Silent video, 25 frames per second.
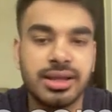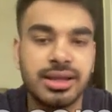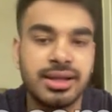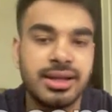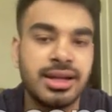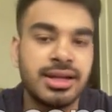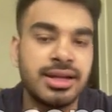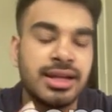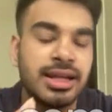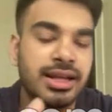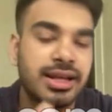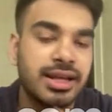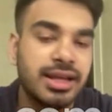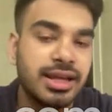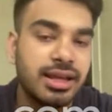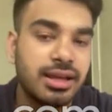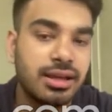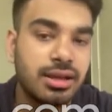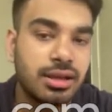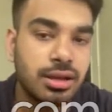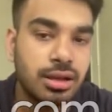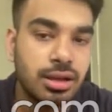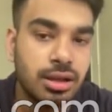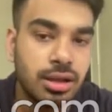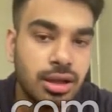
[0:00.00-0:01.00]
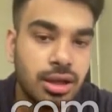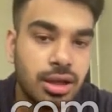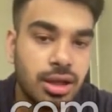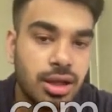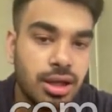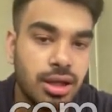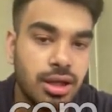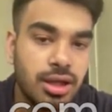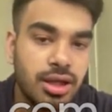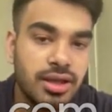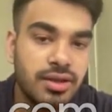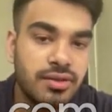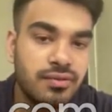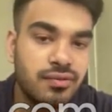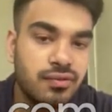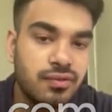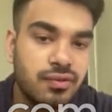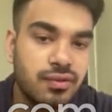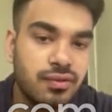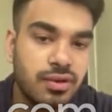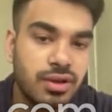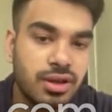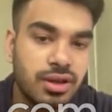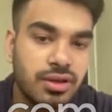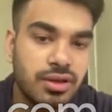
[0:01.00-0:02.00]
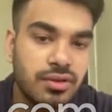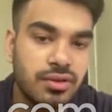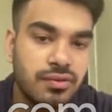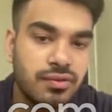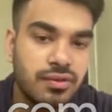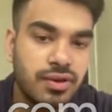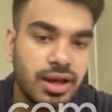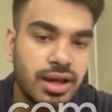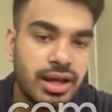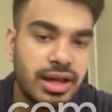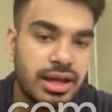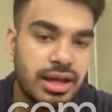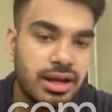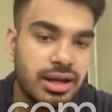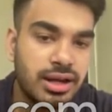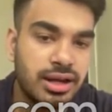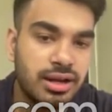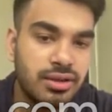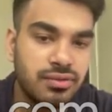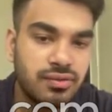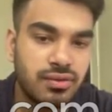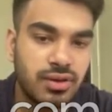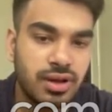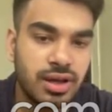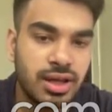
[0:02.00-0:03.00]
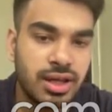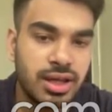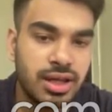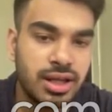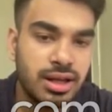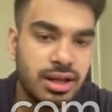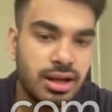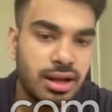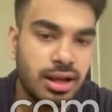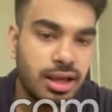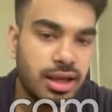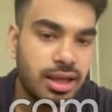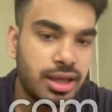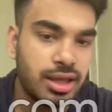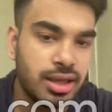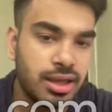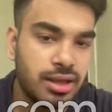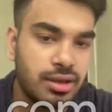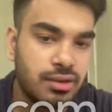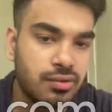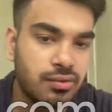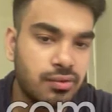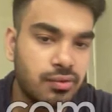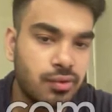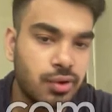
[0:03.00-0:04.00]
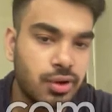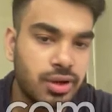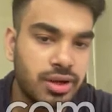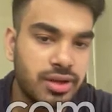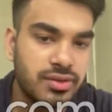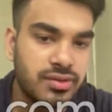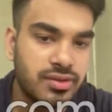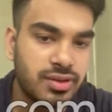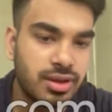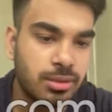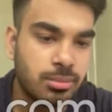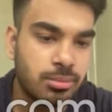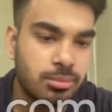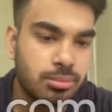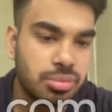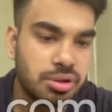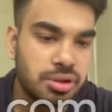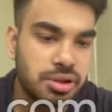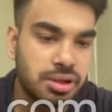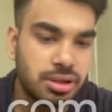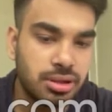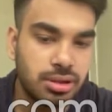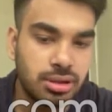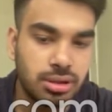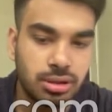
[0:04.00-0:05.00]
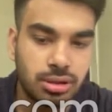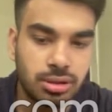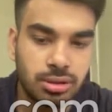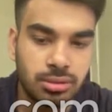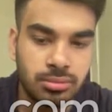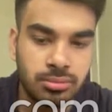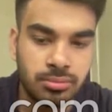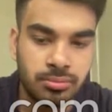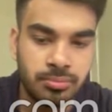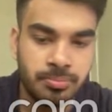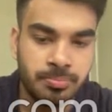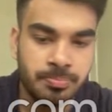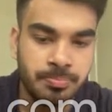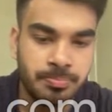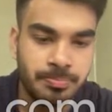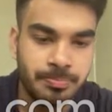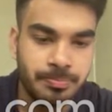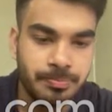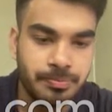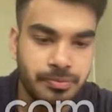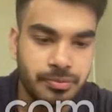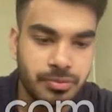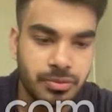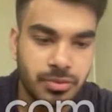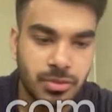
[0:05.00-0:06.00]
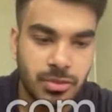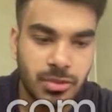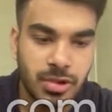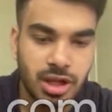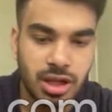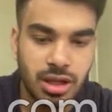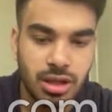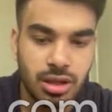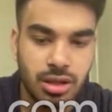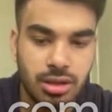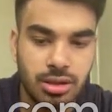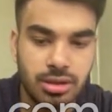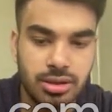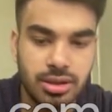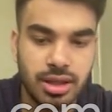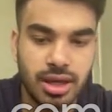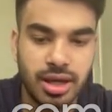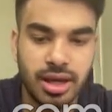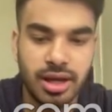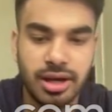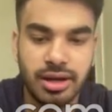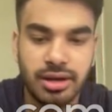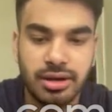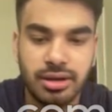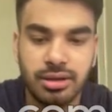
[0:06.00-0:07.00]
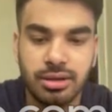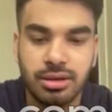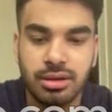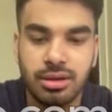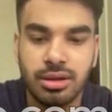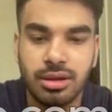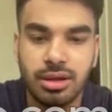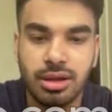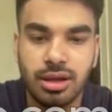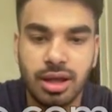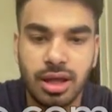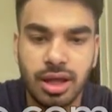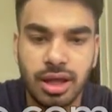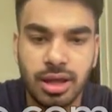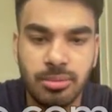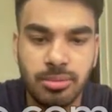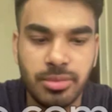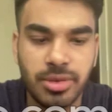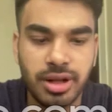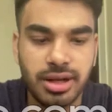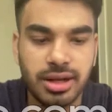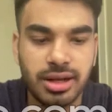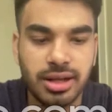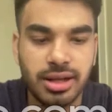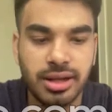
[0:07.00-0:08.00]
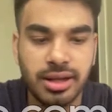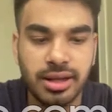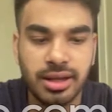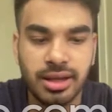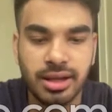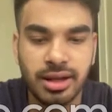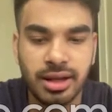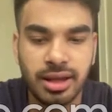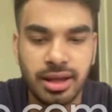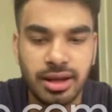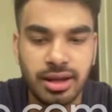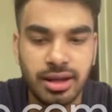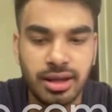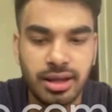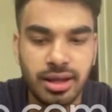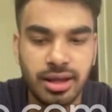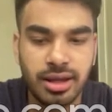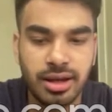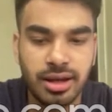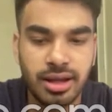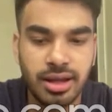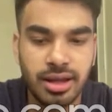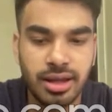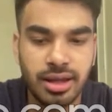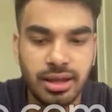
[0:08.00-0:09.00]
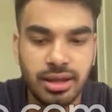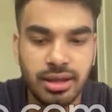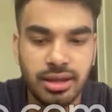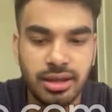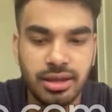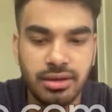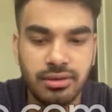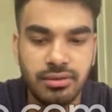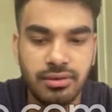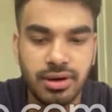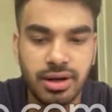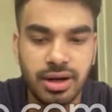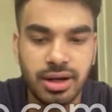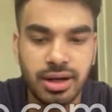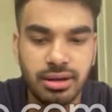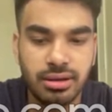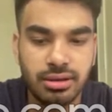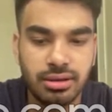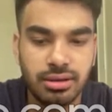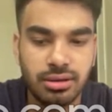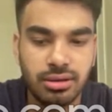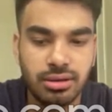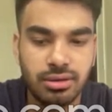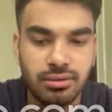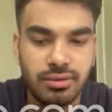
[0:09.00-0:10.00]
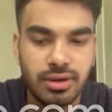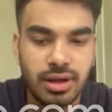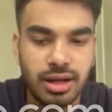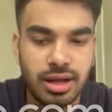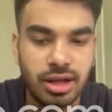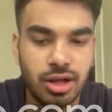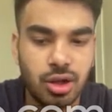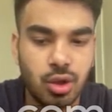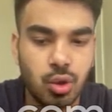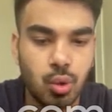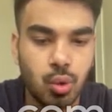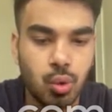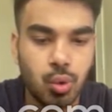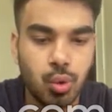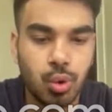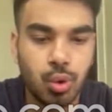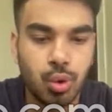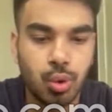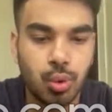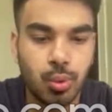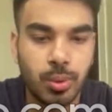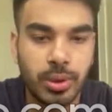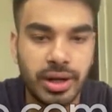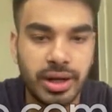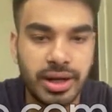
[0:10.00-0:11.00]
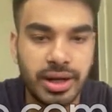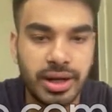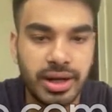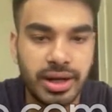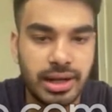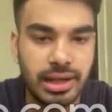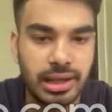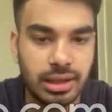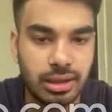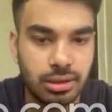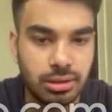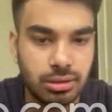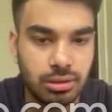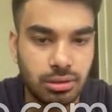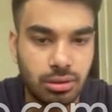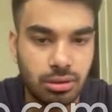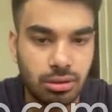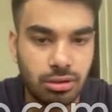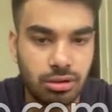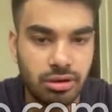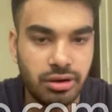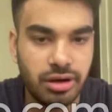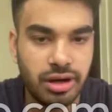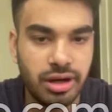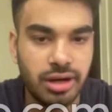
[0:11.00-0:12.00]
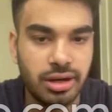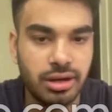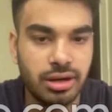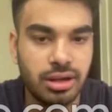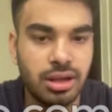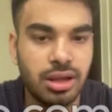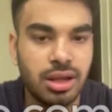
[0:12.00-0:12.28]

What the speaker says: in an array, if I define, like for example, that I am declaring an array and I give it a value 20, all right,